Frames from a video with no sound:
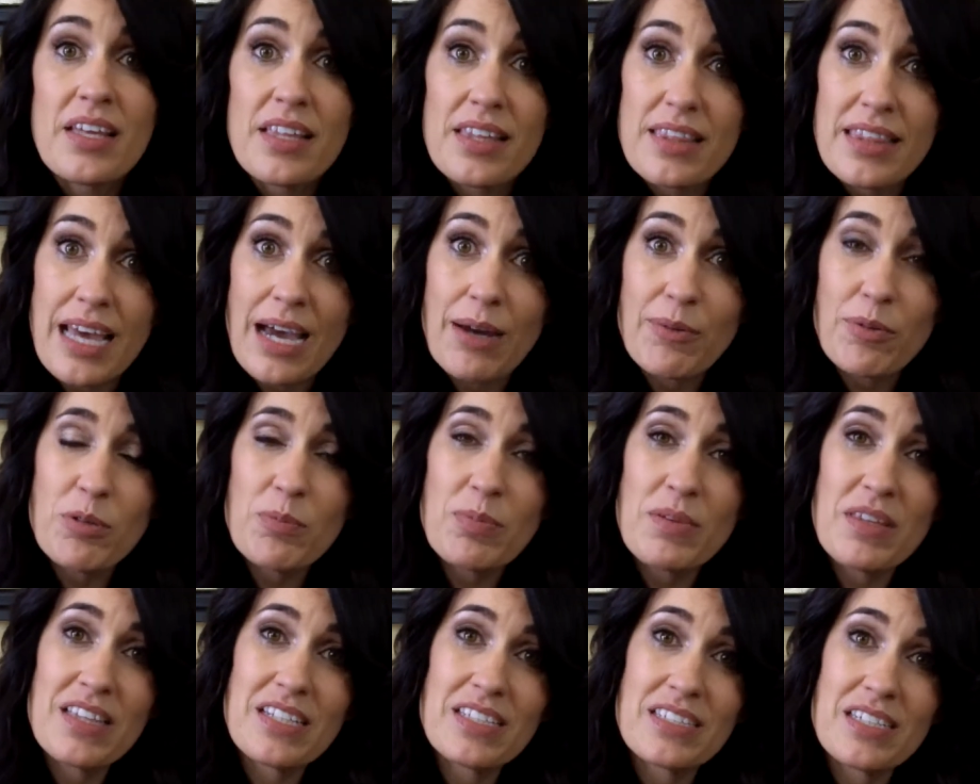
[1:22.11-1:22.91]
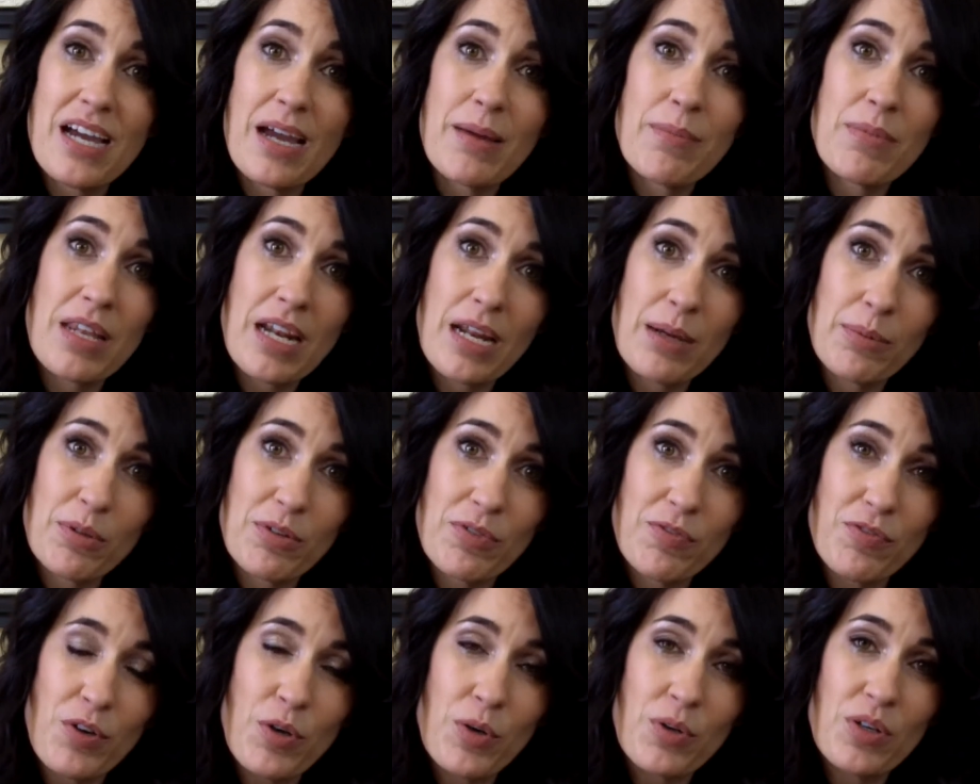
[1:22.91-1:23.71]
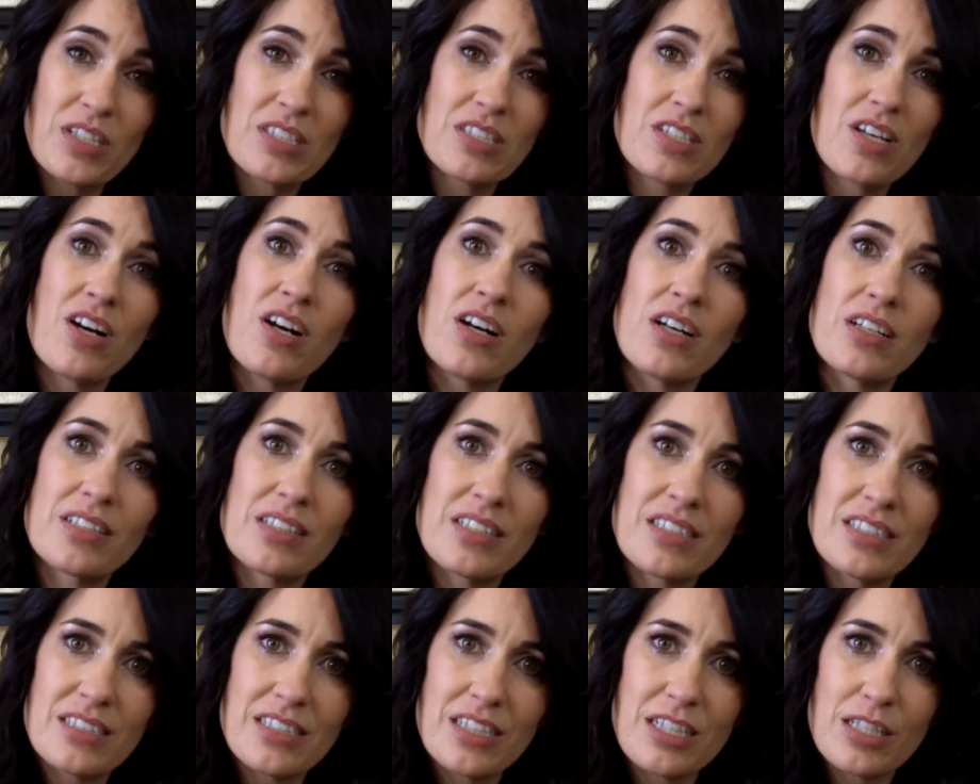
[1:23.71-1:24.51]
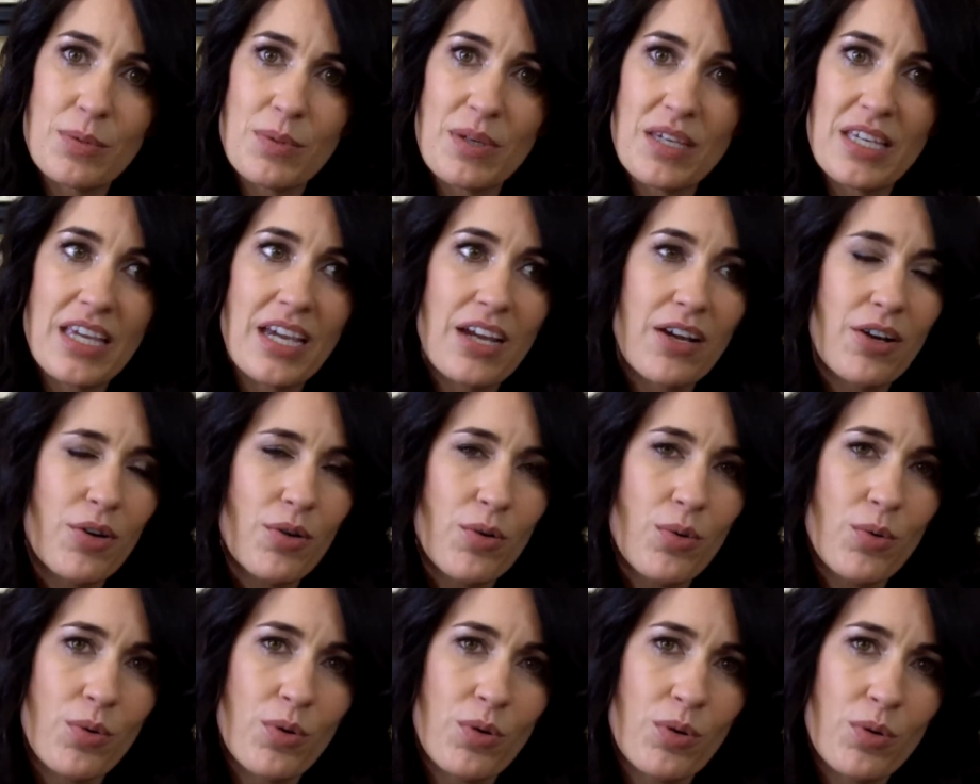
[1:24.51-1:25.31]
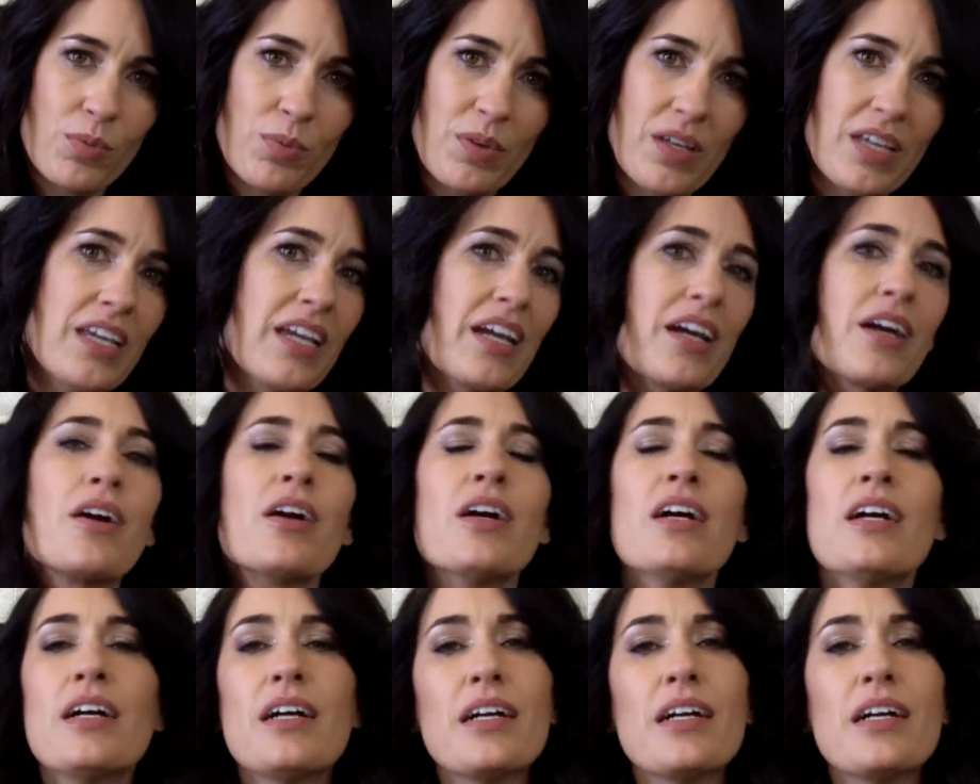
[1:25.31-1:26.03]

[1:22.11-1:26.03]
that would be the time that I would focus on continuing care or recare.